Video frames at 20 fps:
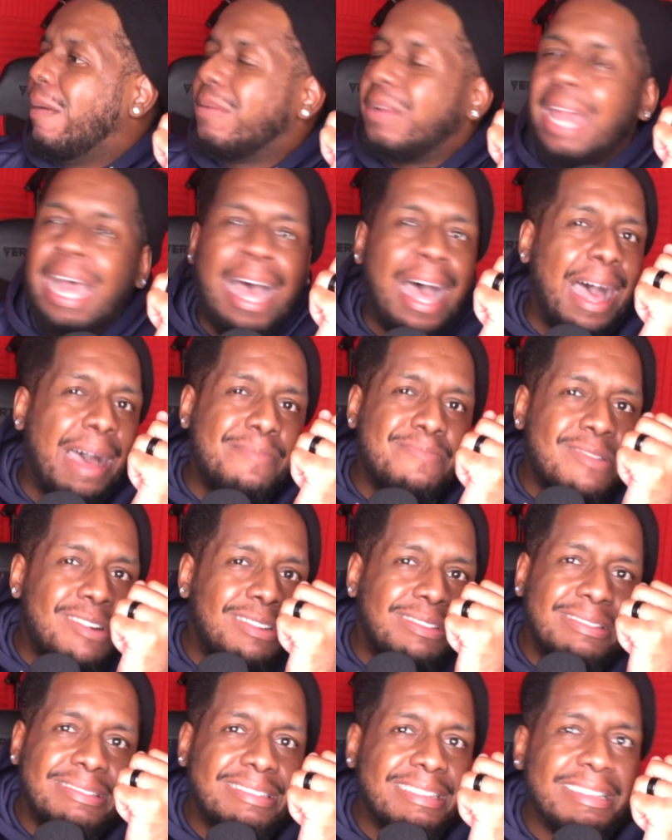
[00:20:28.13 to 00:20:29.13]
Nah,
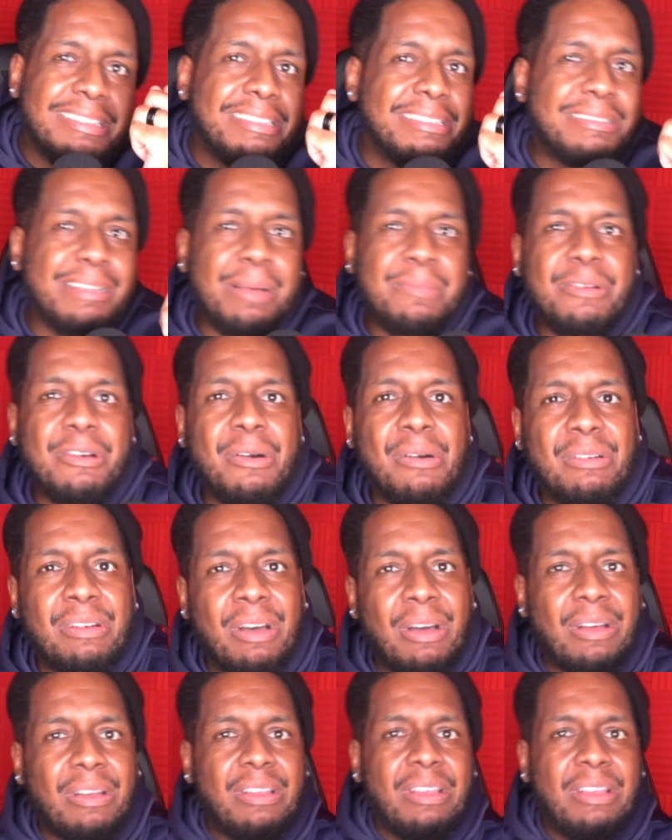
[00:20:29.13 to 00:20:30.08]
bro, there's something going on.